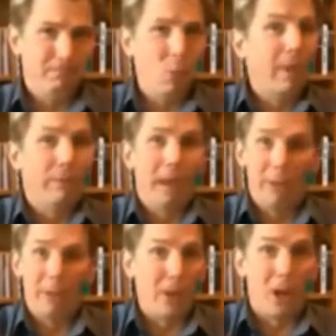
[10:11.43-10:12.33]

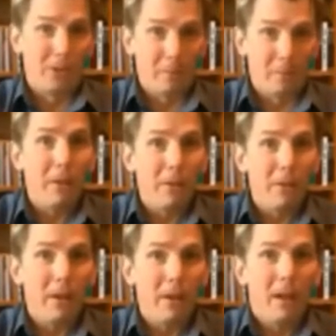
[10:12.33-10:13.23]
$2,500 a month,
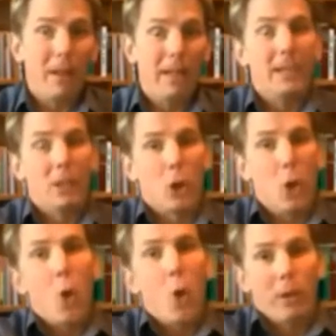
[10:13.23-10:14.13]
that's the
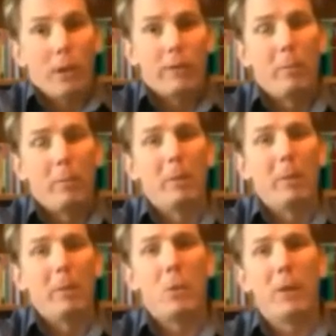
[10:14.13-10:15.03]
goal, is for people to
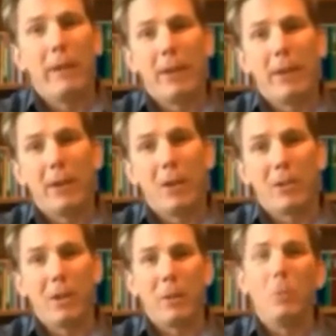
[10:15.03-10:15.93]
make $2,500 a month.